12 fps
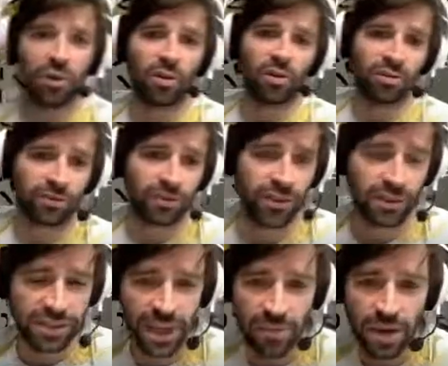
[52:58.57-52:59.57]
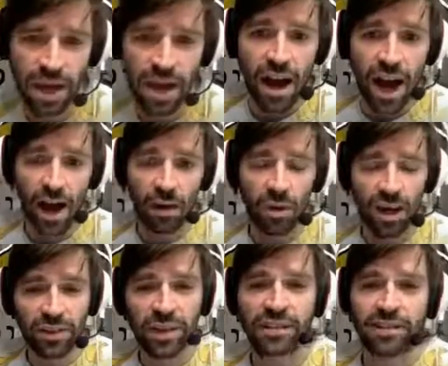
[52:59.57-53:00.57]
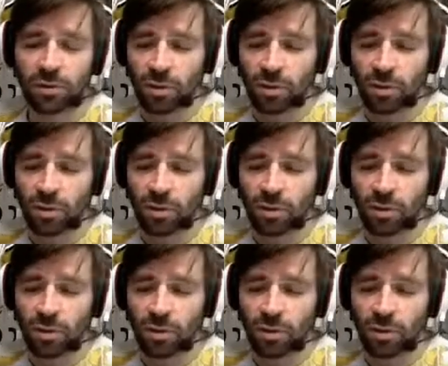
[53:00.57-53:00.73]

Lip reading: people fill these roles for your team?